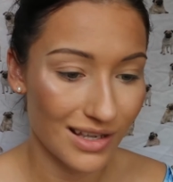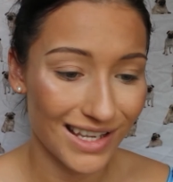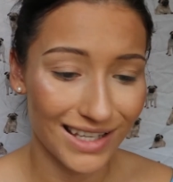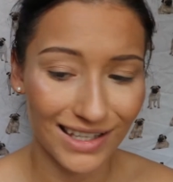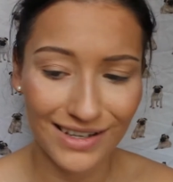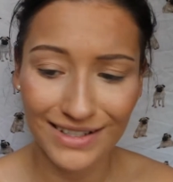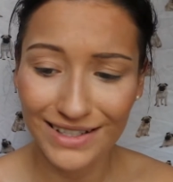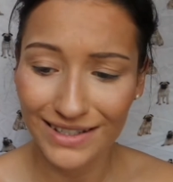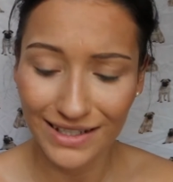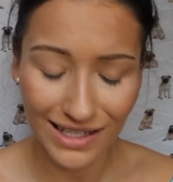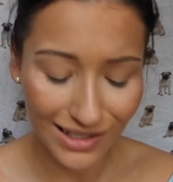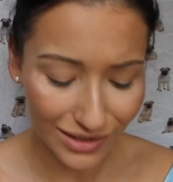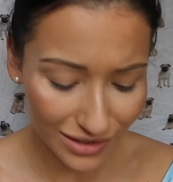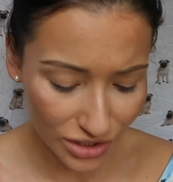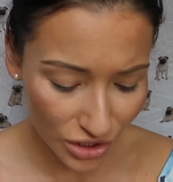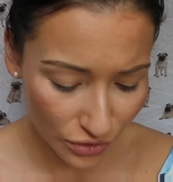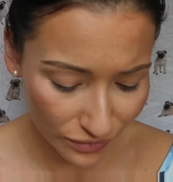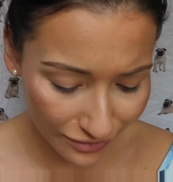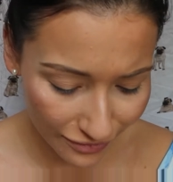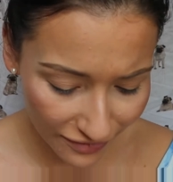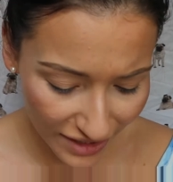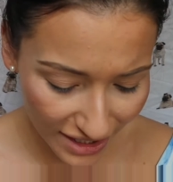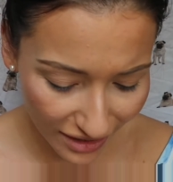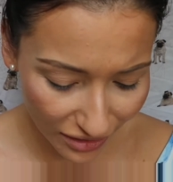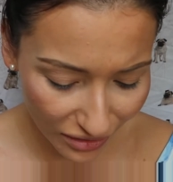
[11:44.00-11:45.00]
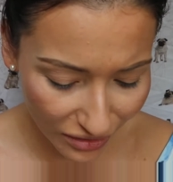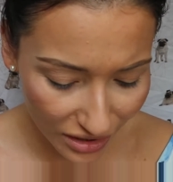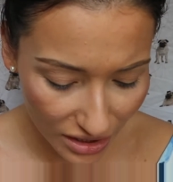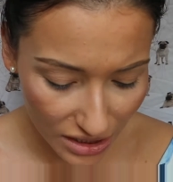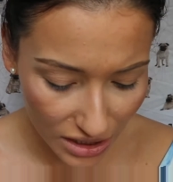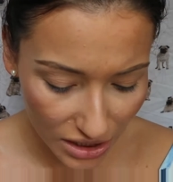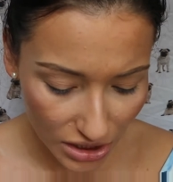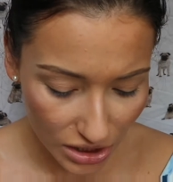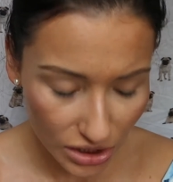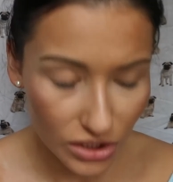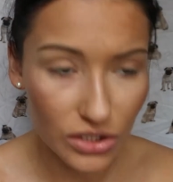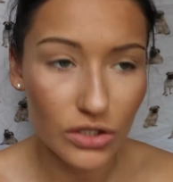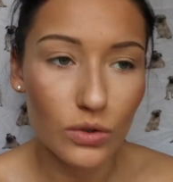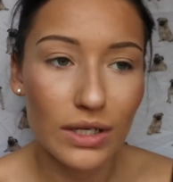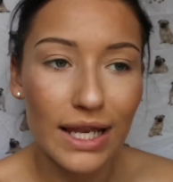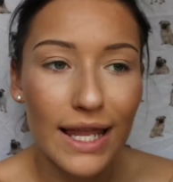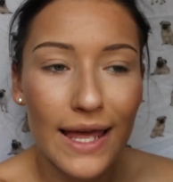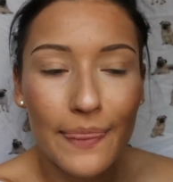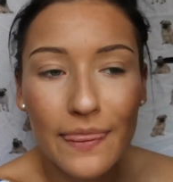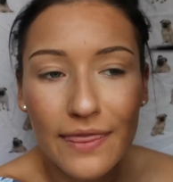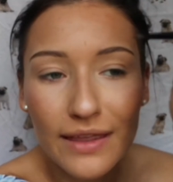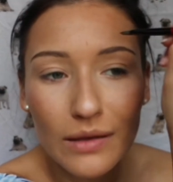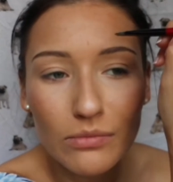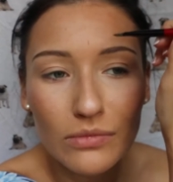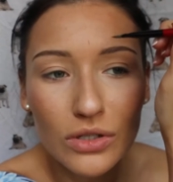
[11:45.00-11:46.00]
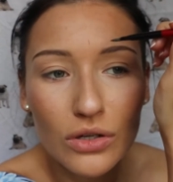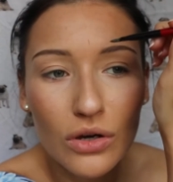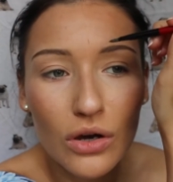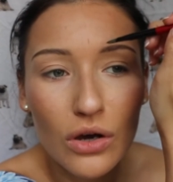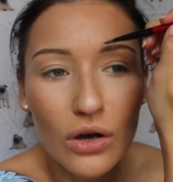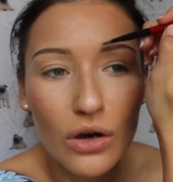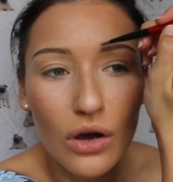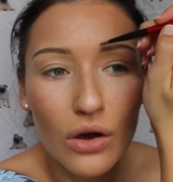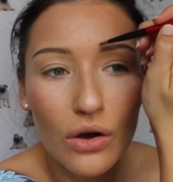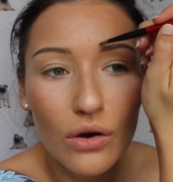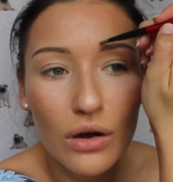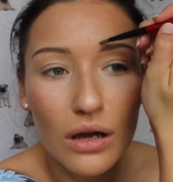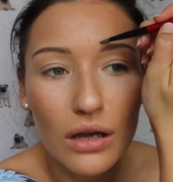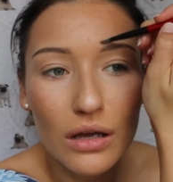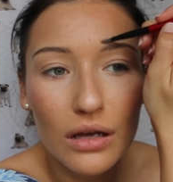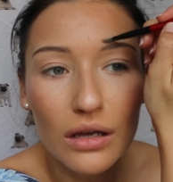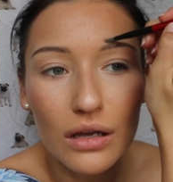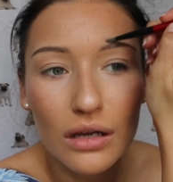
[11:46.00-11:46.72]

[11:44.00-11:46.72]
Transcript: Don't fear, don't let them know.